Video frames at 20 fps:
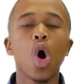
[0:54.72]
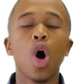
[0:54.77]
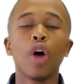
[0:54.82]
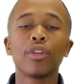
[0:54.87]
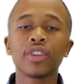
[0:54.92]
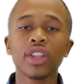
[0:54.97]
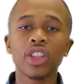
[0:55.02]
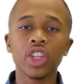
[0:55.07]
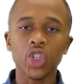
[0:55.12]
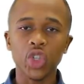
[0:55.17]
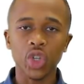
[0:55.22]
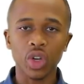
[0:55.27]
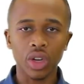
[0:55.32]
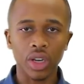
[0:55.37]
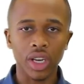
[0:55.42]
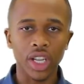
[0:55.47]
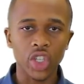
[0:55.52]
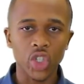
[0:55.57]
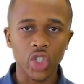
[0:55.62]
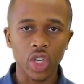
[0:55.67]
After the
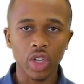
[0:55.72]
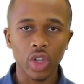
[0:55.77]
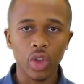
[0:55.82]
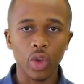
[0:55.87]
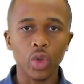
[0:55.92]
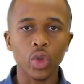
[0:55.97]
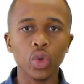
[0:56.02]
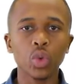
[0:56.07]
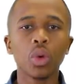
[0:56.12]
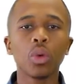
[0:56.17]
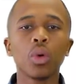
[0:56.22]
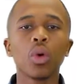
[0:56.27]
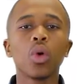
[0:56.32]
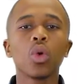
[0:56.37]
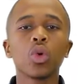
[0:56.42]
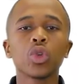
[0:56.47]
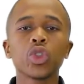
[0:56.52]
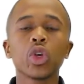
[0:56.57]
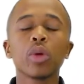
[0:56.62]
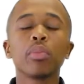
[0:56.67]
general ledger, you will
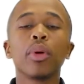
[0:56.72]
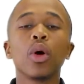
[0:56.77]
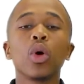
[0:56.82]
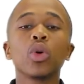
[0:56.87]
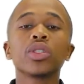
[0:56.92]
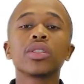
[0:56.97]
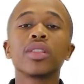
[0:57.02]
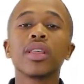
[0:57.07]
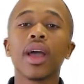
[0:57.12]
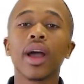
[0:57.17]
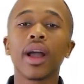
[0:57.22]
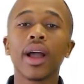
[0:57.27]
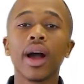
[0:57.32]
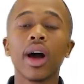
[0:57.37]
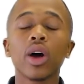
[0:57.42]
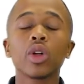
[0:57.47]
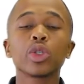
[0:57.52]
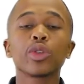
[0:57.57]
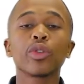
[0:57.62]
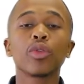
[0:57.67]
also post the
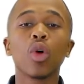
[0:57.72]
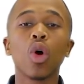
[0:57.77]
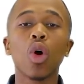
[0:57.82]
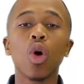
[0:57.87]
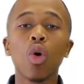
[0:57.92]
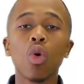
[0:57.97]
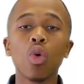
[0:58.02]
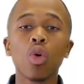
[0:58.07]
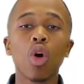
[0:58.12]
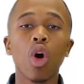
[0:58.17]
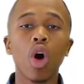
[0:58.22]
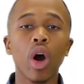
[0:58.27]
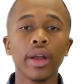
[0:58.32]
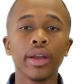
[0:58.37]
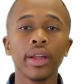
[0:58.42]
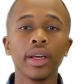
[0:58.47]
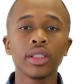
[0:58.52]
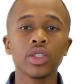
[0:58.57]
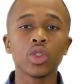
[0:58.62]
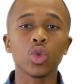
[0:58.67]
accounts for
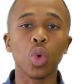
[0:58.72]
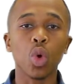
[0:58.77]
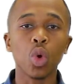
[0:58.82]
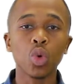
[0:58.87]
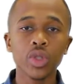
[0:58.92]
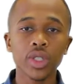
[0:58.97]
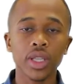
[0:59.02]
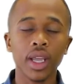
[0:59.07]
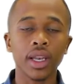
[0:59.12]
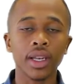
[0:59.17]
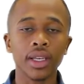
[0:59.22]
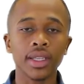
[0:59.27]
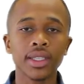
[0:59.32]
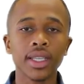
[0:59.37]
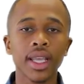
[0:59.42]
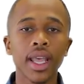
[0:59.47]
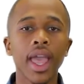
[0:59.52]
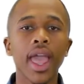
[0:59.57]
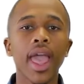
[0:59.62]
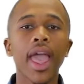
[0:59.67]
O'Connor's
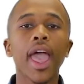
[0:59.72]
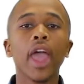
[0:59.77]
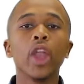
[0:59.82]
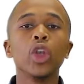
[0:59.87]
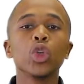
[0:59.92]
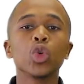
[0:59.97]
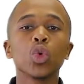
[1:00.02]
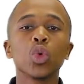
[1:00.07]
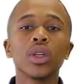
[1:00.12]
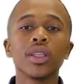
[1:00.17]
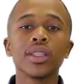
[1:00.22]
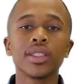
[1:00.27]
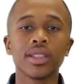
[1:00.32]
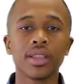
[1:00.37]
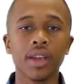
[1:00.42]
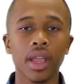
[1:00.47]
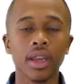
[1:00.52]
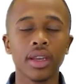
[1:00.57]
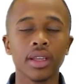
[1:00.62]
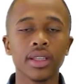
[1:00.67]
Wholesalers and Ntuli's
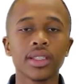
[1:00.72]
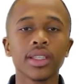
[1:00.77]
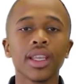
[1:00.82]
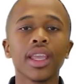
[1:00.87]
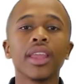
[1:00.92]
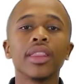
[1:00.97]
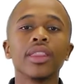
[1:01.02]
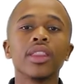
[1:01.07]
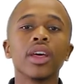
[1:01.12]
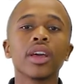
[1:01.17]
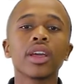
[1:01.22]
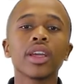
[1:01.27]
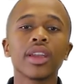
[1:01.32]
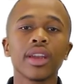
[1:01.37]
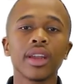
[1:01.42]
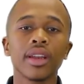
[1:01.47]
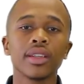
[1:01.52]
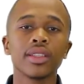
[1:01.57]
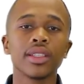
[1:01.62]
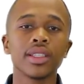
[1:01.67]
Traders in the
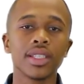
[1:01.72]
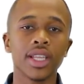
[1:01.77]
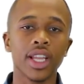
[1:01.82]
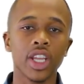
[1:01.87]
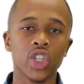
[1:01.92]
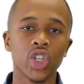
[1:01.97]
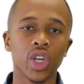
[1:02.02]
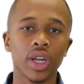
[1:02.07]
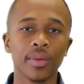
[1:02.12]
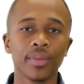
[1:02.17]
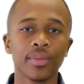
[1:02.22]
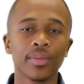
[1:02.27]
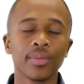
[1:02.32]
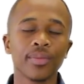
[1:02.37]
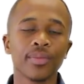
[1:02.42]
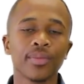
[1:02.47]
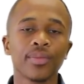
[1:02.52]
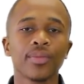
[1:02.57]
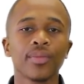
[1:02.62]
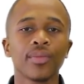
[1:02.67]
creditors ledger.
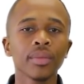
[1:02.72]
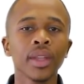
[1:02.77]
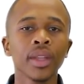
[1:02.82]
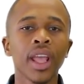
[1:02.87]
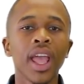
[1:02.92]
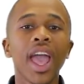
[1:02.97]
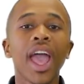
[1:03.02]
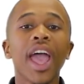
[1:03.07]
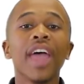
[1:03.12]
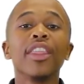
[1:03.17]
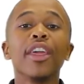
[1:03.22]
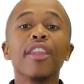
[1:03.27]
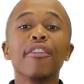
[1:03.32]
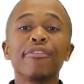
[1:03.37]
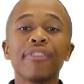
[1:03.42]
And then